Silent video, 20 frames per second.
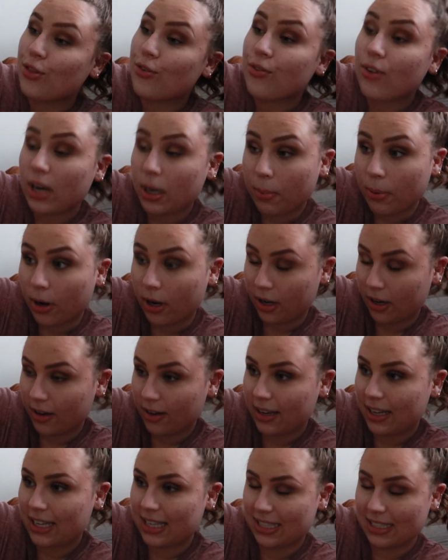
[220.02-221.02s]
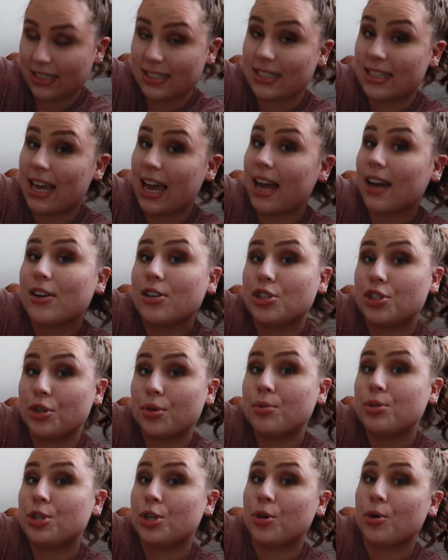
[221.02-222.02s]
The funny part is that
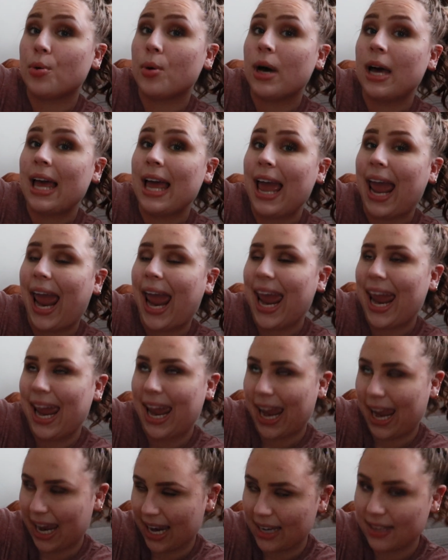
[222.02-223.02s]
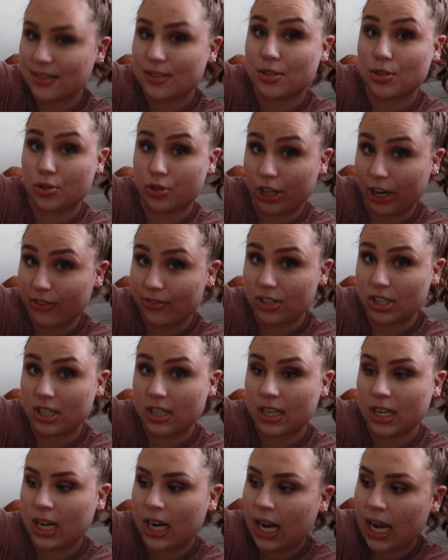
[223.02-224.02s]
Juju hates
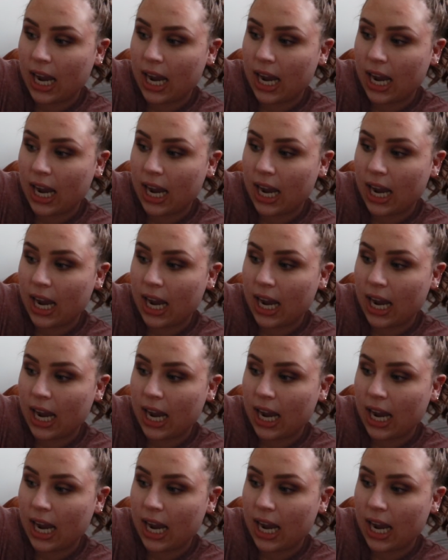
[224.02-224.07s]
Trevor,